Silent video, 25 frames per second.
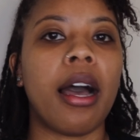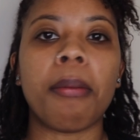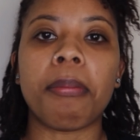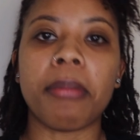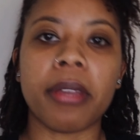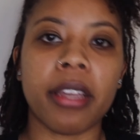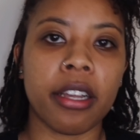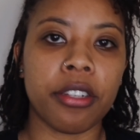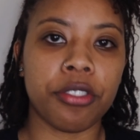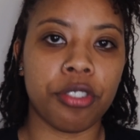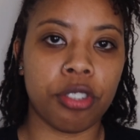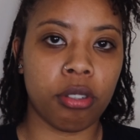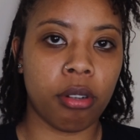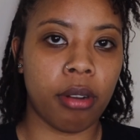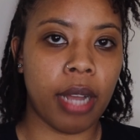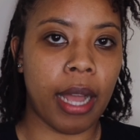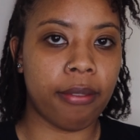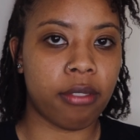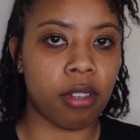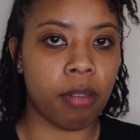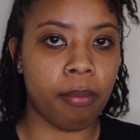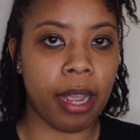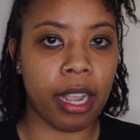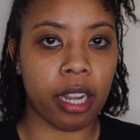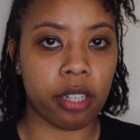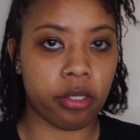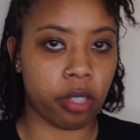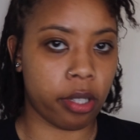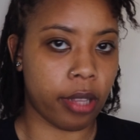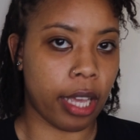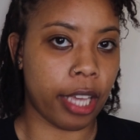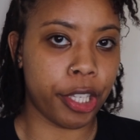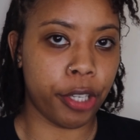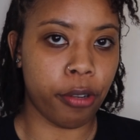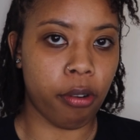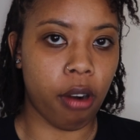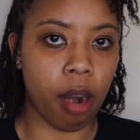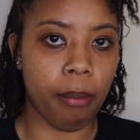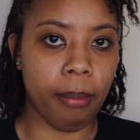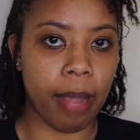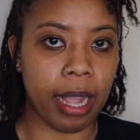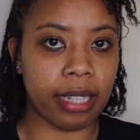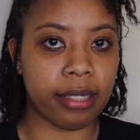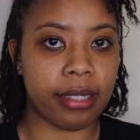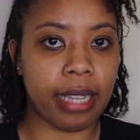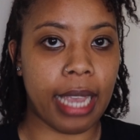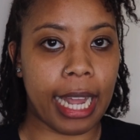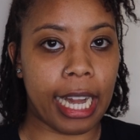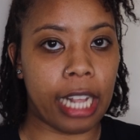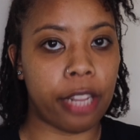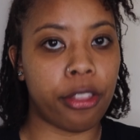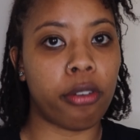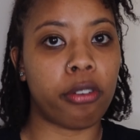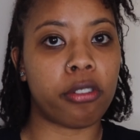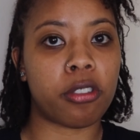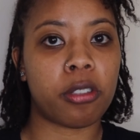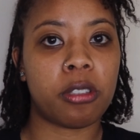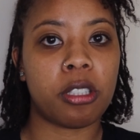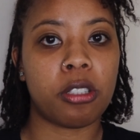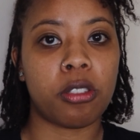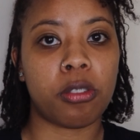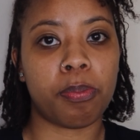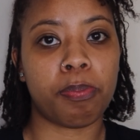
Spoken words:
because you don't have to make sure that you are maintaining those